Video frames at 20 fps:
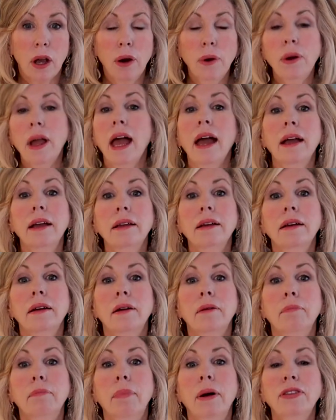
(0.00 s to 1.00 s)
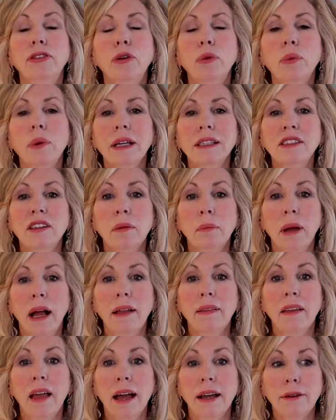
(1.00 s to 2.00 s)
okay, but the rest of
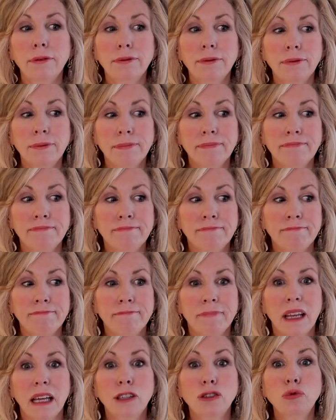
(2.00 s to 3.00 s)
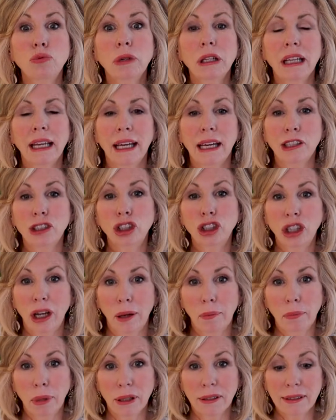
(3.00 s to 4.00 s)
my life is really in
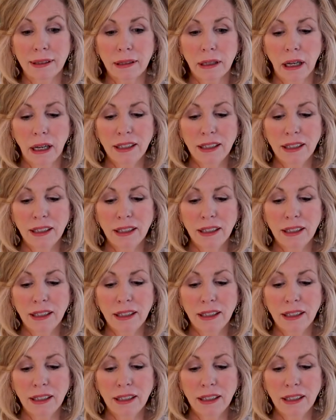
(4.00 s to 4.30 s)
shambles.